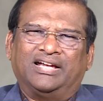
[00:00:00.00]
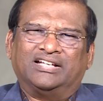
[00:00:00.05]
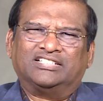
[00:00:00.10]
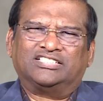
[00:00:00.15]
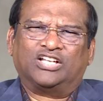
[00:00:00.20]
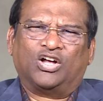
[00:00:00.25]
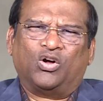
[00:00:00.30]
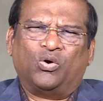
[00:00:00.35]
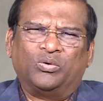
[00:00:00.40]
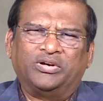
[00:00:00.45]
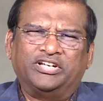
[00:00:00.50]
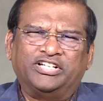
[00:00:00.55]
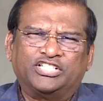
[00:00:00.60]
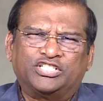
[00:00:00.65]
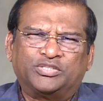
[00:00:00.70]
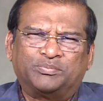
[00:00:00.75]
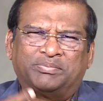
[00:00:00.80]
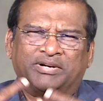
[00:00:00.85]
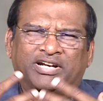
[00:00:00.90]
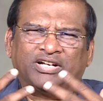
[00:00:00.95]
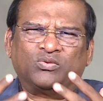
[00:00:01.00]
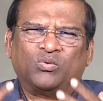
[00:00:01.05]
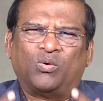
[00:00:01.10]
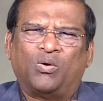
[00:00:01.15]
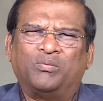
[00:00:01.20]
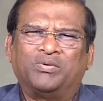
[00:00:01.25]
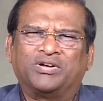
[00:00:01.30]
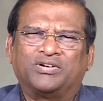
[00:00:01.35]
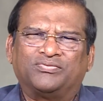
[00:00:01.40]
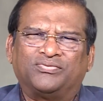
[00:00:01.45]
As the Holy Spirit
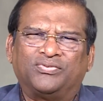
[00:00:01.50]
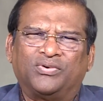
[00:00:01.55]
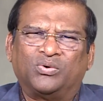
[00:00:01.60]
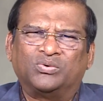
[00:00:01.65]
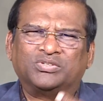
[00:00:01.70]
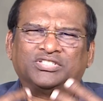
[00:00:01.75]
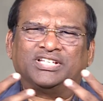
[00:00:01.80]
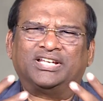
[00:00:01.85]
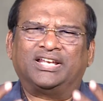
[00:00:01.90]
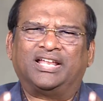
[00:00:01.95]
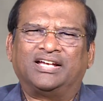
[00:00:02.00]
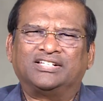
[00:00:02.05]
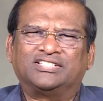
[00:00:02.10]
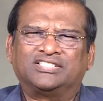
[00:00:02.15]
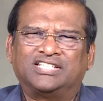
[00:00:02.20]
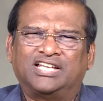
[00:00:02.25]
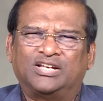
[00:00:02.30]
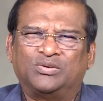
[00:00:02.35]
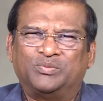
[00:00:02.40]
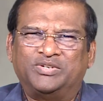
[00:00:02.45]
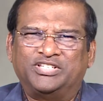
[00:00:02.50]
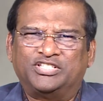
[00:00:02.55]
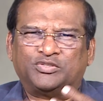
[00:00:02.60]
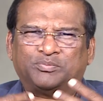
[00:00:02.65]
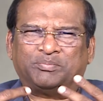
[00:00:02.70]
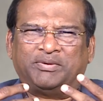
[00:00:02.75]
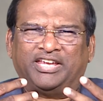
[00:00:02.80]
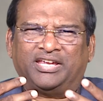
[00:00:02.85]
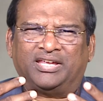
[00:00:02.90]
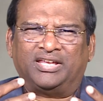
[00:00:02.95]
overflows in us and we
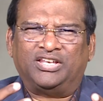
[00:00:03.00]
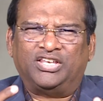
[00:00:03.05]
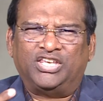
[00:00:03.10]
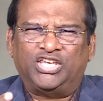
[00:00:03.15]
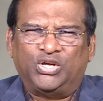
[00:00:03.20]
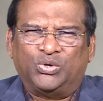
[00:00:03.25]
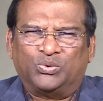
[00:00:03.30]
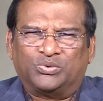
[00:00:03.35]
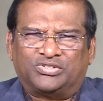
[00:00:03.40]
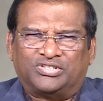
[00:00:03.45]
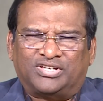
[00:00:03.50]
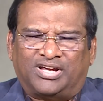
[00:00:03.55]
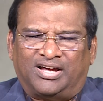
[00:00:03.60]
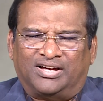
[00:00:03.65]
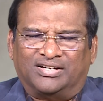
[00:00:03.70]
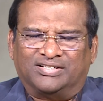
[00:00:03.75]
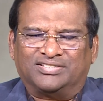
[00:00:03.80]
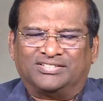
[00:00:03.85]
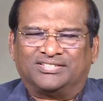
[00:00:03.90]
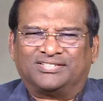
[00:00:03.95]
speak in new tongues.